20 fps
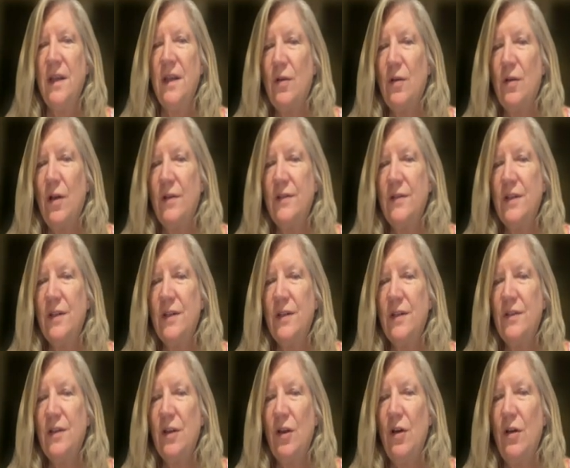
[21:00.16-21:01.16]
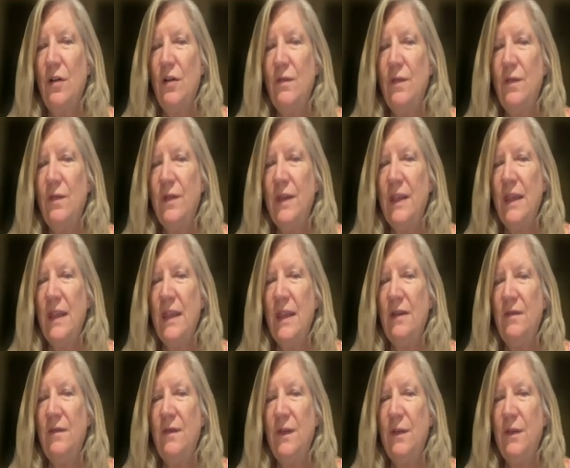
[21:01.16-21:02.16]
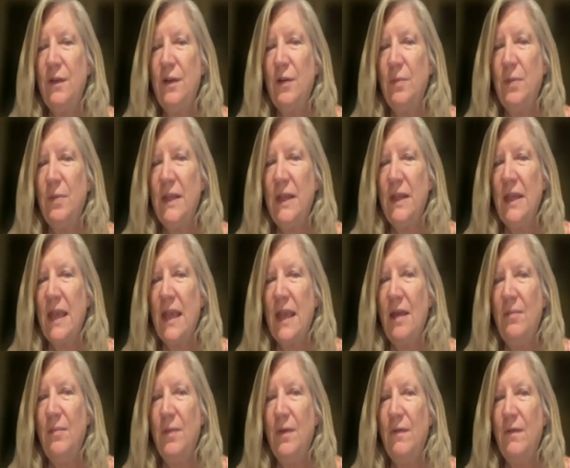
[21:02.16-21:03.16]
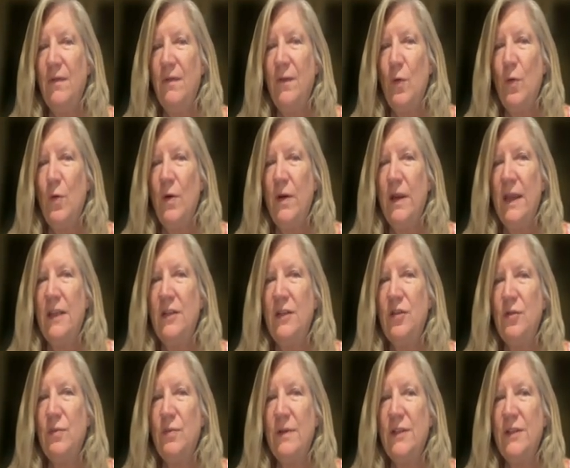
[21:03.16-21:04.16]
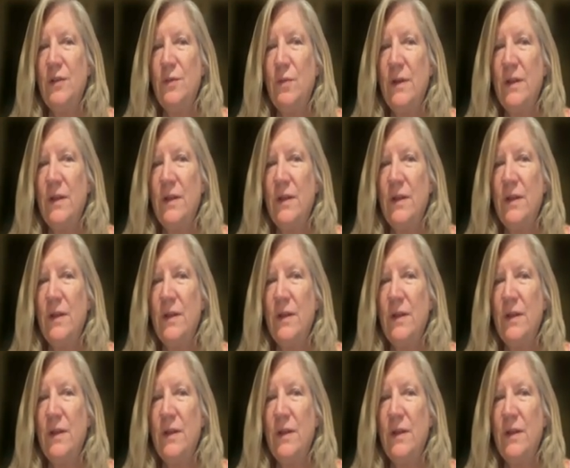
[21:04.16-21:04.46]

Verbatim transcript: as it crosses over the inferior oblique and before it joins